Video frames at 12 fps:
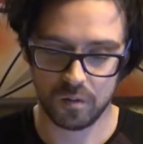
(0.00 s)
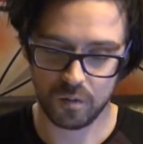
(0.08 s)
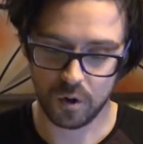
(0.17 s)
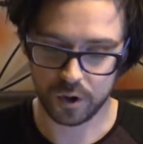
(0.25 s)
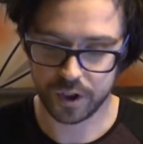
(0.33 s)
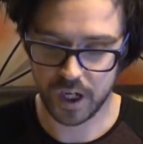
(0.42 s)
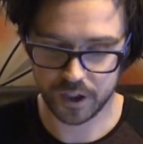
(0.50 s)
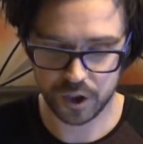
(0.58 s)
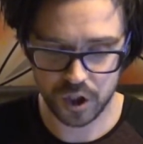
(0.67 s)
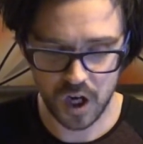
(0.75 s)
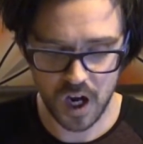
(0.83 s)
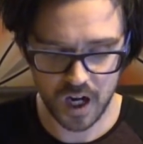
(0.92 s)
Ross has a
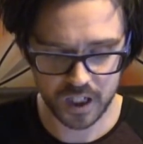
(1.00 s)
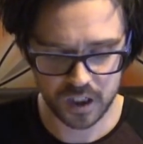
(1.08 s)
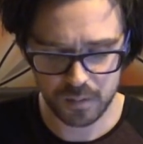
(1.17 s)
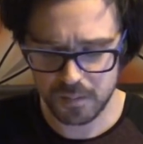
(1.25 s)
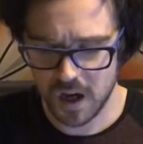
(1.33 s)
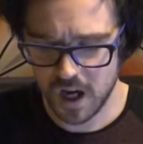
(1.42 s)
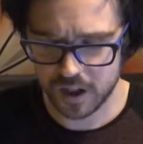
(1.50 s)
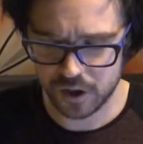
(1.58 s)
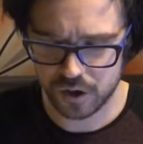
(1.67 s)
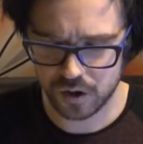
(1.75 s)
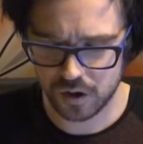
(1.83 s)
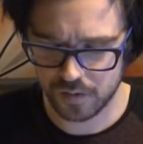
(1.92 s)
check to make
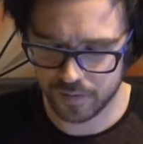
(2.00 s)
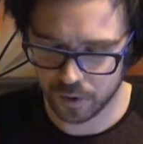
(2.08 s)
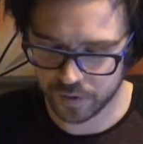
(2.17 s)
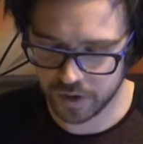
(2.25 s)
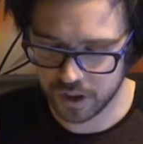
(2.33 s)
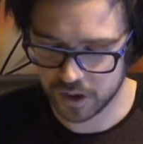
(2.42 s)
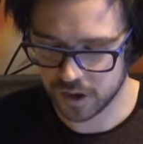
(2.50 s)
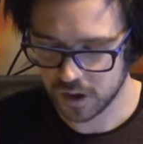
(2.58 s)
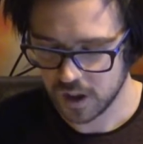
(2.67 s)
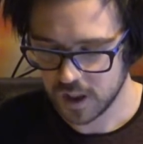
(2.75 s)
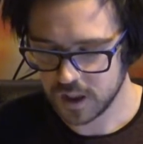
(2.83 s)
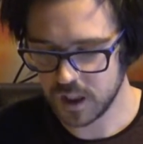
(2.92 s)
sure Forge
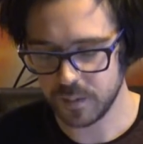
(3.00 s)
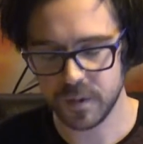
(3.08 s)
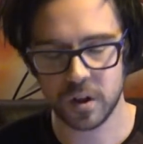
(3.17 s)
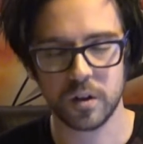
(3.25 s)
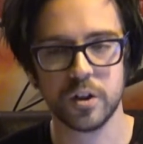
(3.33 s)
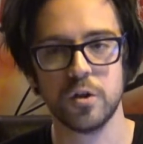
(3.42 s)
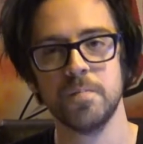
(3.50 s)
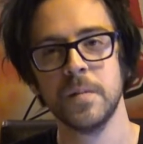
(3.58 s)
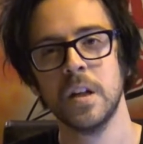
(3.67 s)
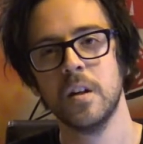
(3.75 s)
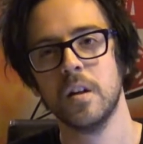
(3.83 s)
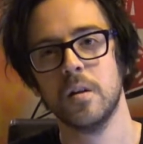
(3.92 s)
Yep, they're legion.
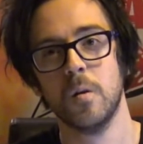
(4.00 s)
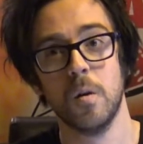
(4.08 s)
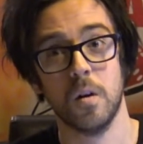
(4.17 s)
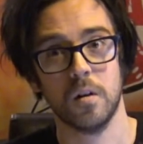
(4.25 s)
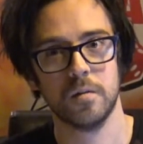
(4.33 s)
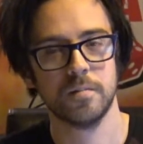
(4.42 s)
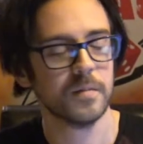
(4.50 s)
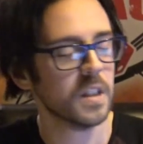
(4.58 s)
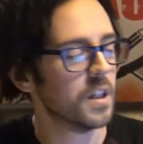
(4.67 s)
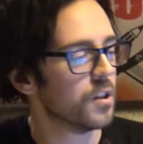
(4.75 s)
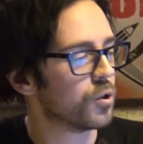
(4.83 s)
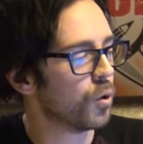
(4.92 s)
Oh.
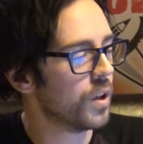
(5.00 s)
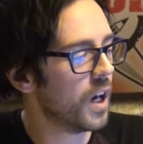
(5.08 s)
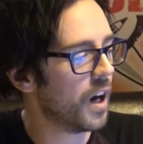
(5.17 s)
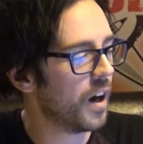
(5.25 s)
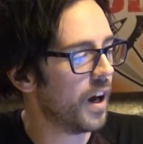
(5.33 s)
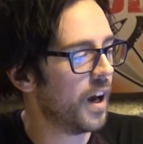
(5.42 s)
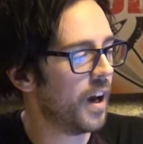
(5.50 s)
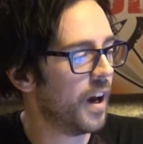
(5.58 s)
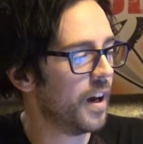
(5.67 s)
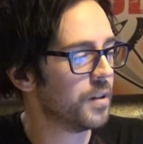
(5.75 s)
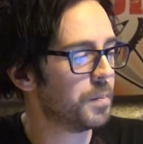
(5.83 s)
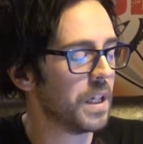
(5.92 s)
So yeah, uh,
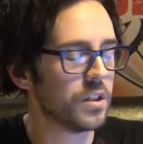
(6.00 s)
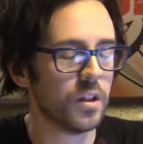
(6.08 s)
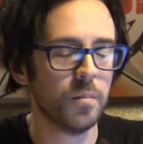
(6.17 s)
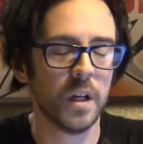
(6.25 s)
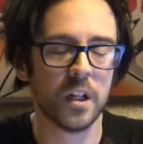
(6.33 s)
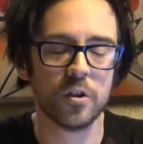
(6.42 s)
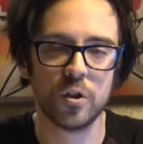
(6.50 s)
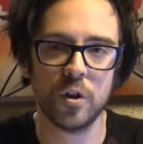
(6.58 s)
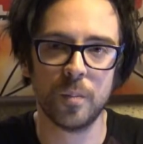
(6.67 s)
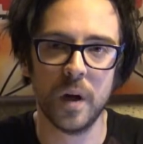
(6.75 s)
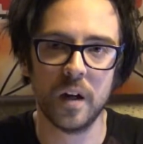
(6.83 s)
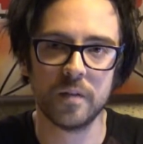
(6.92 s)
it's basically making sure
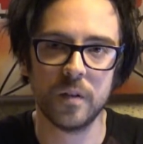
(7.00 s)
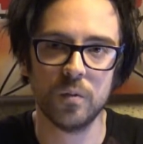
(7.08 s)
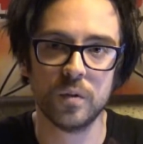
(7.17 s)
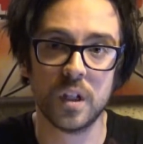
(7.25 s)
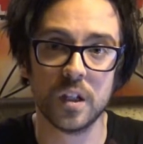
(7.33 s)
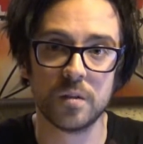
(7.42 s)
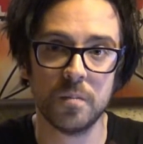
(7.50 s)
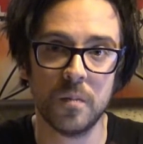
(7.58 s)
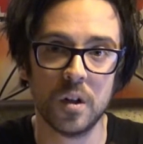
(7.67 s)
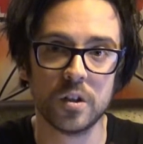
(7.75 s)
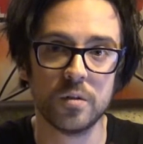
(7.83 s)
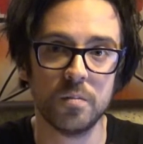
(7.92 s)
your backfield gets
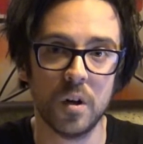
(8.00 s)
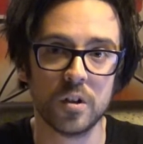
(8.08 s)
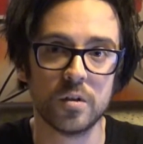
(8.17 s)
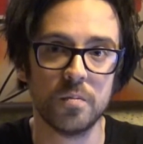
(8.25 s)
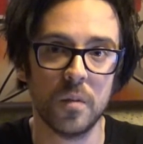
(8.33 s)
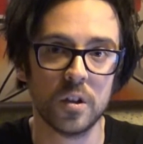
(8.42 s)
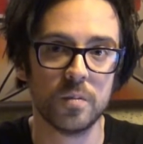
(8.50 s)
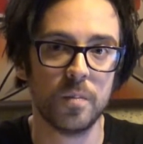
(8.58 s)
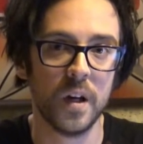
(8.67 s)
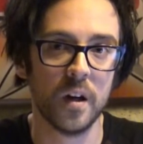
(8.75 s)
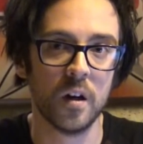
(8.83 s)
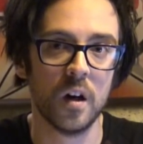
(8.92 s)
much, much, much
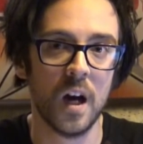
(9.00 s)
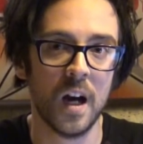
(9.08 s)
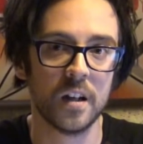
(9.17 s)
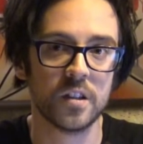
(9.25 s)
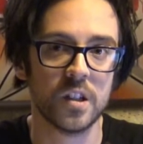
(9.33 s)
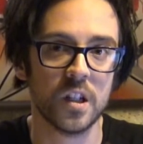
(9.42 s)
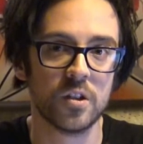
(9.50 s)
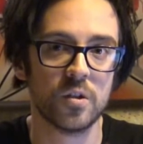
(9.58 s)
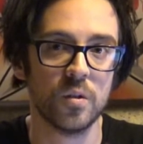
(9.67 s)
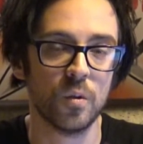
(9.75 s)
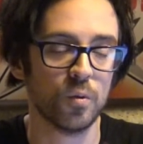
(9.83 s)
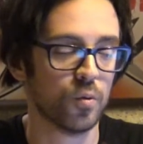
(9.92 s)
better access
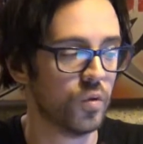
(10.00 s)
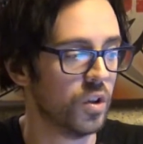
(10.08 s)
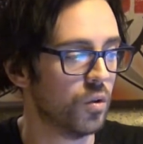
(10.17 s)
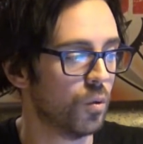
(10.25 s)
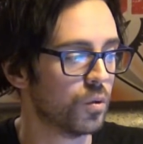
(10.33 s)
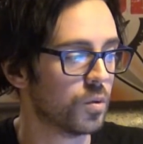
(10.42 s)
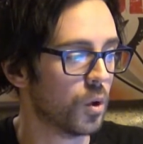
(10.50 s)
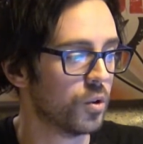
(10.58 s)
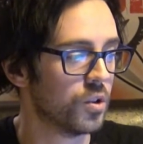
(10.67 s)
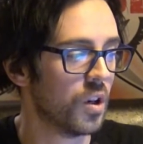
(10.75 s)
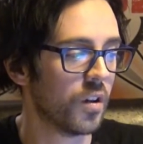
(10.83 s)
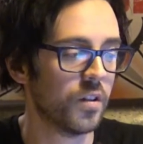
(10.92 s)
to those rerolls
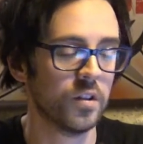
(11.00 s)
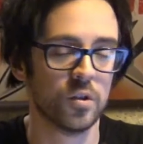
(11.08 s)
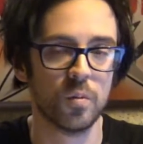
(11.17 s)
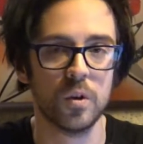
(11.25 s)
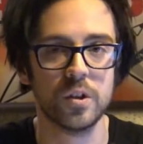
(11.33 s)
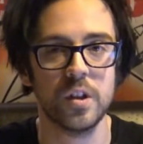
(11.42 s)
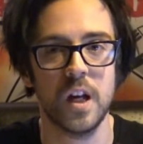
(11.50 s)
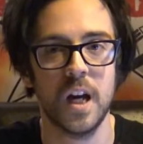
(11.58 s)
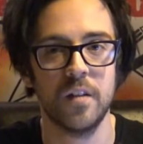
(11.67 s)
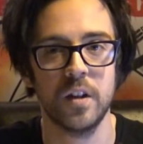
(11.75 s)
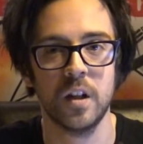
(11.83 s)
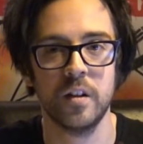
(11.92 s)
because nothing's worse than
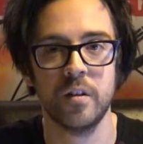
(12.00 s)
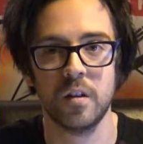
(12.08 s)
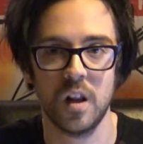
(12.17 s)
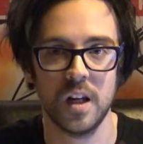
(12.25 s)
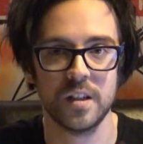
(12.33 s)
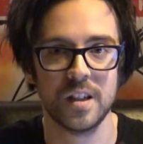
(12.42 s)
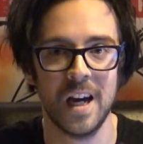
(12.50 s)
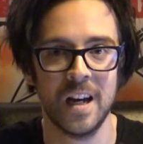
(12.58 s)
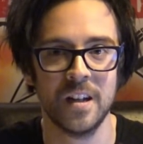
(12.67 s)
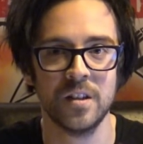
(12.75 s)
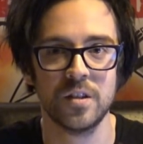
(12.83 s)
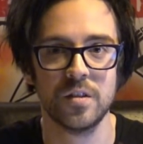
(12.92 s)
having your
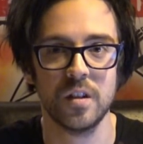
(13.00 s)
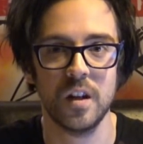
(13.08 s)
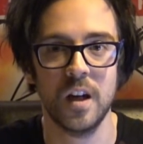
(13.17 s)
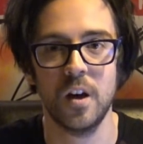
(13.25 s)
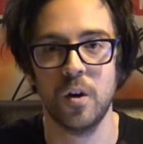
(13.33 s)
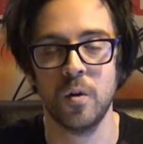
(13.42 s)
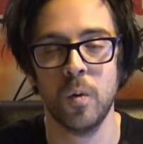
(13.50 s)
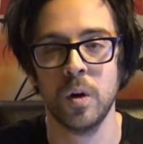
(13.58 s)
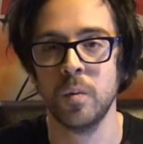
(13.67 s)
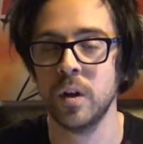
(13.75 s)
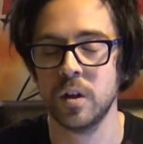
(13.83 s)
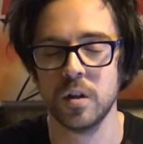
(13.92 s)
lascannons hit on a
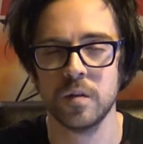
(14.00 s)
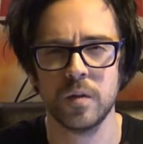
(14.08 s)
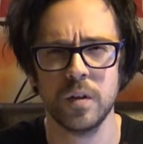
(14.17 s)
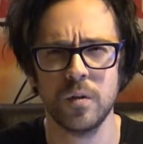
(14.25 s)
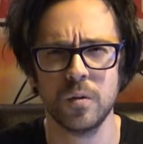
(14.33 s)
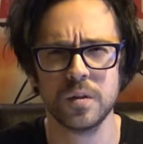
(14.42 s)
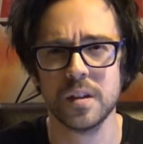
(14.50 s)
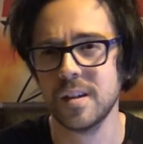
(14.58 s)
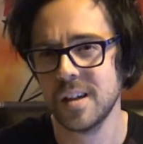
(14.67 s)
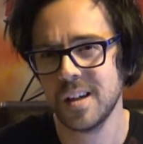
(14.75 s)
one when you could have rerolled it